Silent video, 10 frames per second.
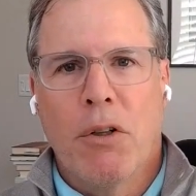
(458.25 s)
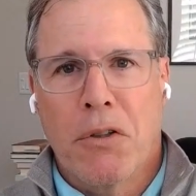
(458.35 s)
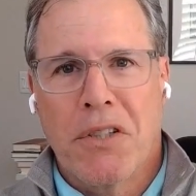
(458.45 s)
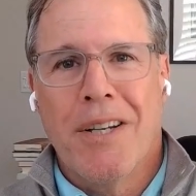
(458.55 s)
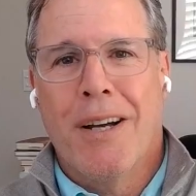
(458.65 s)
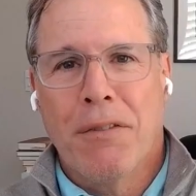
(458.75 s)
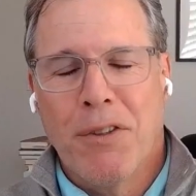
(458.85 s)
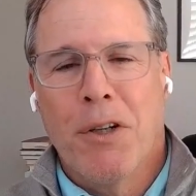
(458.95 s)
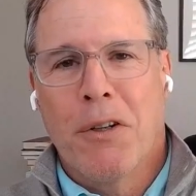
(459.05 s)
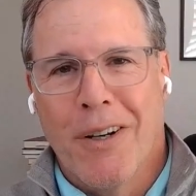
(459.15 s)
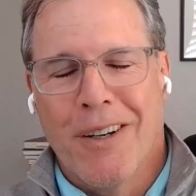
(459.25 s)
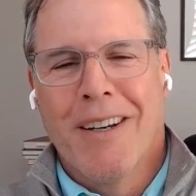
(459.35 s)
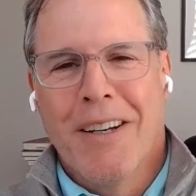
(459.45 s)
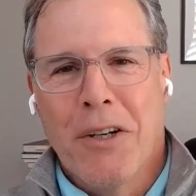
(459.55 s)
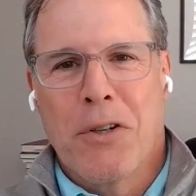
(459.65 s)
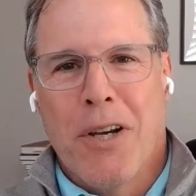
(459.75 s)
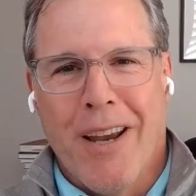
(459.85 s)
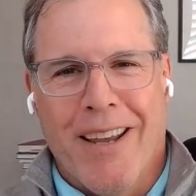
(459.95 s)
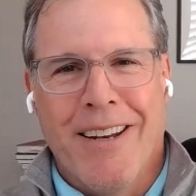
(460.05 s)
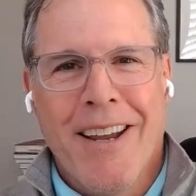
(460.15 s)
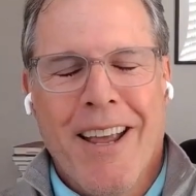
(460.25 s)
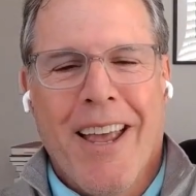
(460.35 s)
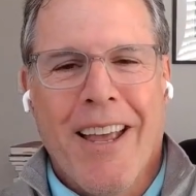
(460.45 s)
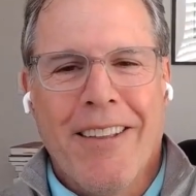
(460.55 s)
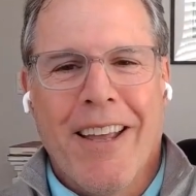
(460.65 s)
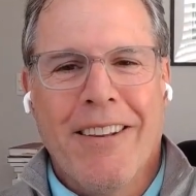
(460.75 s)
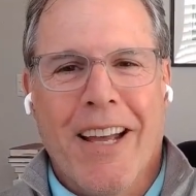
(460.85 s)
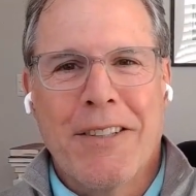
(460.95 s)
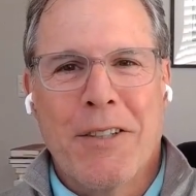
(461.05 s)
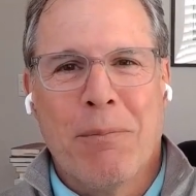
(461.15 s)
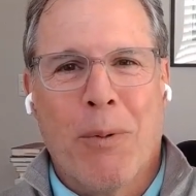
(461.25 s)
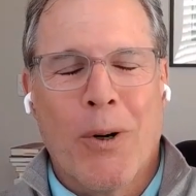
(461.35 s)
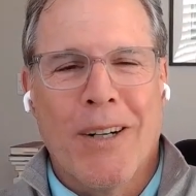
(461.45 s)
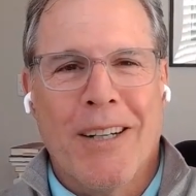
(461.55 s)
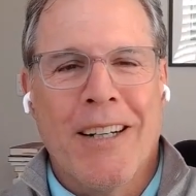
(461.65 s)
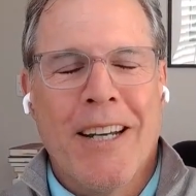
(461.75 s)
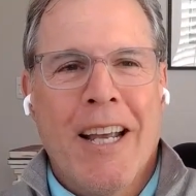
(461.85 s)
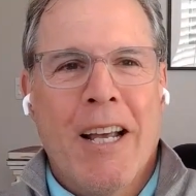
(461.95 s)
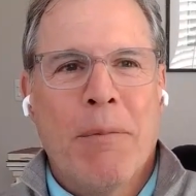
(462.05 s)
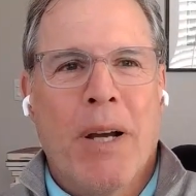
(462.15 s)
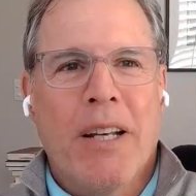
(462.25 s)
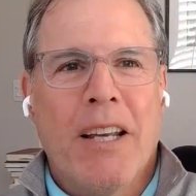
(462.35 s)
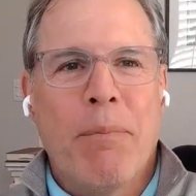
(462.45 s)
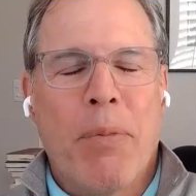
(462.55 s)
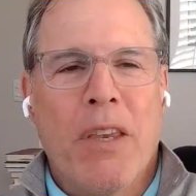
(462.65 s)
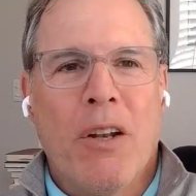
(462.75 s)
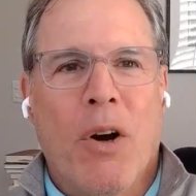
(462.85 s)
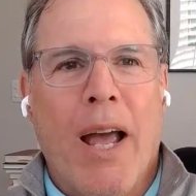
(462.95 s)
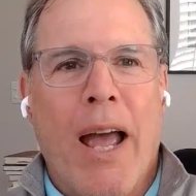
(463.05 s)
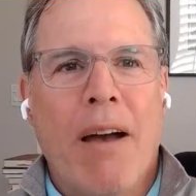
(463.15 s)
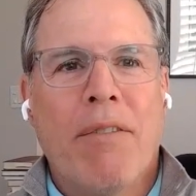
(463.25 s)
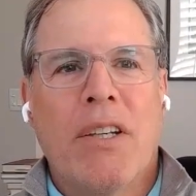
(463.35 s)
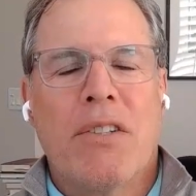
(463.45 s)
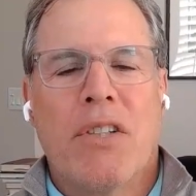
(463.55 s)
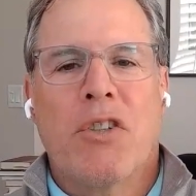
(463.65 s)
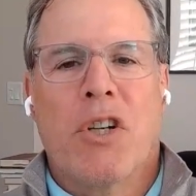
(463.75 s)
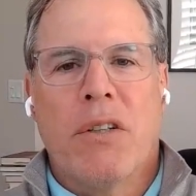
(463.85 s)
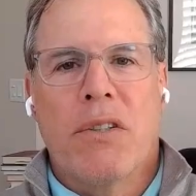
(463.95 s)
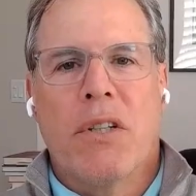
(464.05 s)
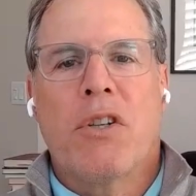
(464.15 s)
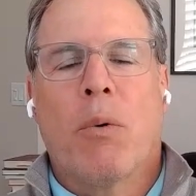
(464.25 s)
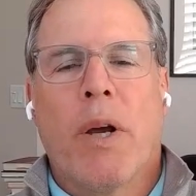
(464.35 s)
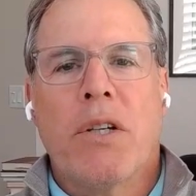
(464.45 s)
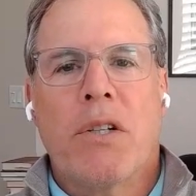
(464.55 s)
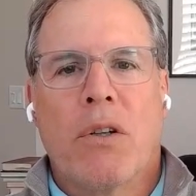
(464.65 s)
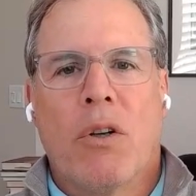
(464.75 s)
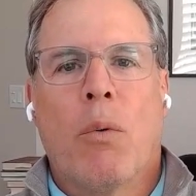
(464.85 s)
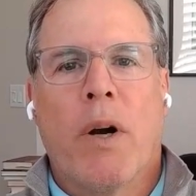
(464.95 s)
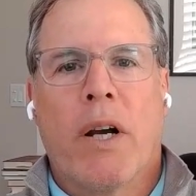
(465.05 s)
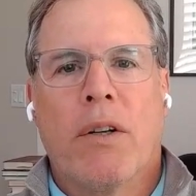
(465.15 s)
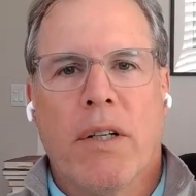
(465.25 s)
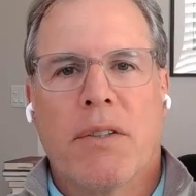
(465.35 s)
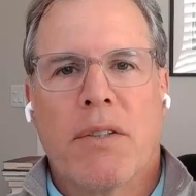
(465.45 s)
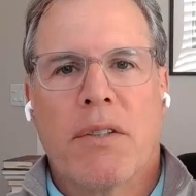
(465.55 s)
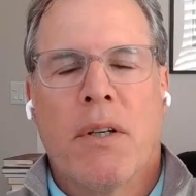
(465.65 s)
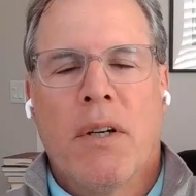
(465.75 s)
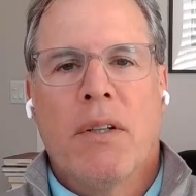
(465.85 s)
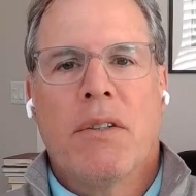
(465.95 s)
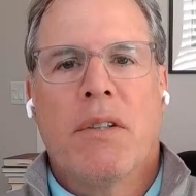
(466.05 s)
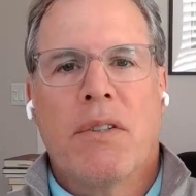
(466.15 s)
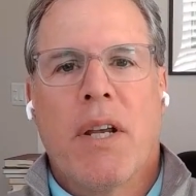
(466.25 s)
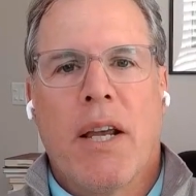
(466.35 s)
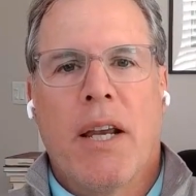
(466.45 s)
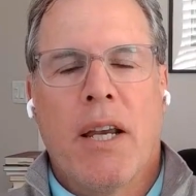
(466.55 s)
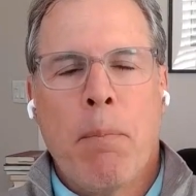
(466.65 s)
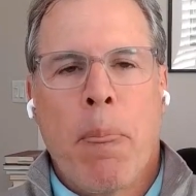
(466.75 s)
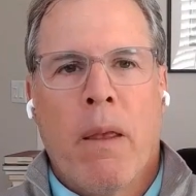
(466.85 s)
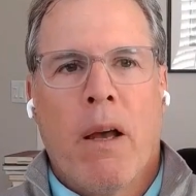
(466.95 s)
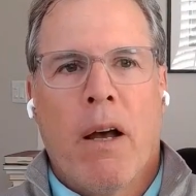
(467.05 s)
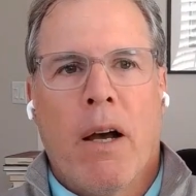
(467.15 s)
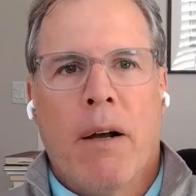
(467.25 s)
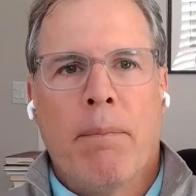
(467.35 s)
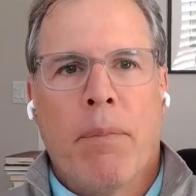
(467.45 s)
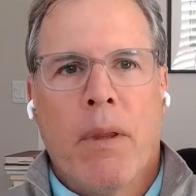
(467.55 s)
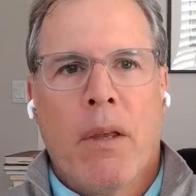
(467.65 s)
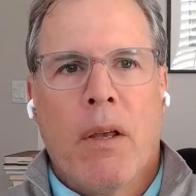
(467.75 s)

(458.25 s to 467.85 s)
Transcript: stuff, know your shit, and that's important. But having situational awareness to say, um,